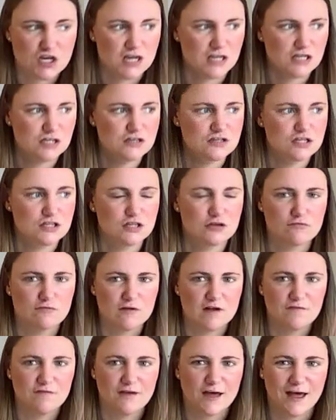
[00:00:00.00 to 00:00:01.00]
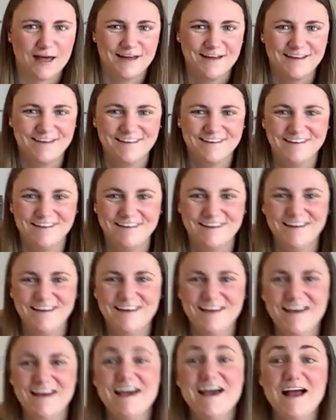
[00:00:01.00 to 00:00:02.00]
into the river.
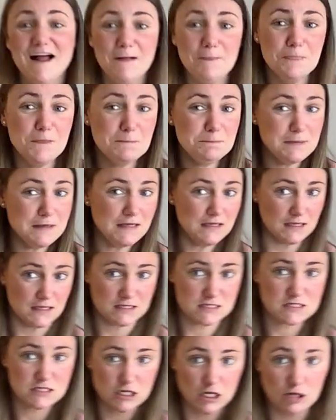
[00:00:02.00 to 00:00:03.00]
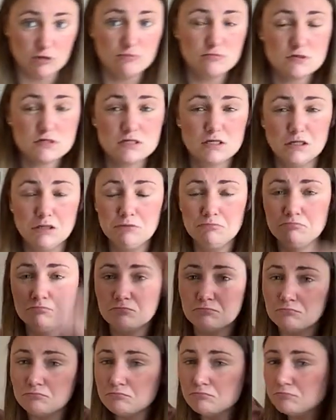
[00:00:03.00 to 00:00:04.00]
And the biggest goat
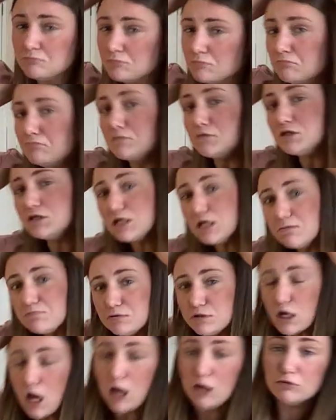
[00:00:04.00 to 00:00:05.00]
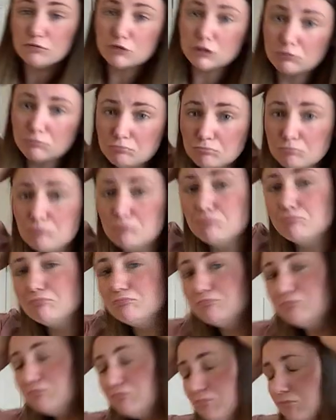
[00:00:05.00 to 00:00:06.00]
tiptoed
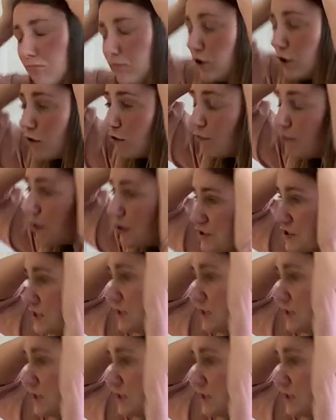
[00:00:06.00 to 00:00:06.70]
across